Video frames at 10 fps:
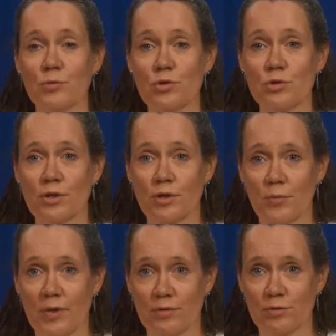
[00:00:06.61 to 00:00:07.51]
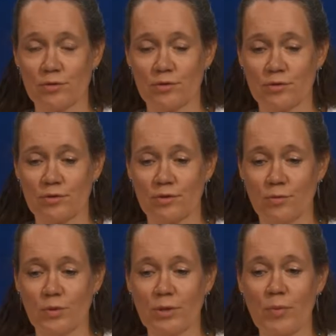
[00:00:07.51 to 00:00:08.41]
I'm talking about
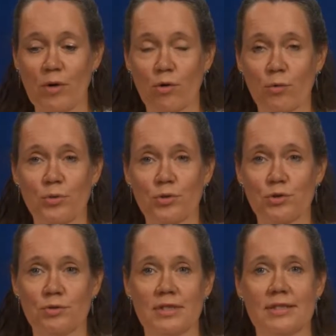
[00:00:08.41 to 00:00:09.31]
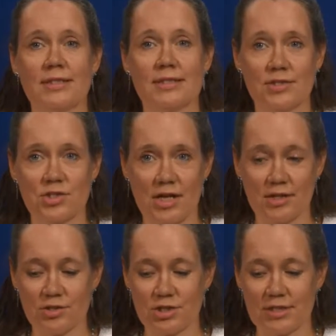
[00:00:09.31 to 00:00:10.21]
wind power opportunities and
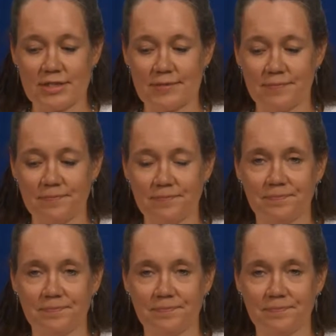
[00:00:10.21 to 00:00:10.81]
challenges.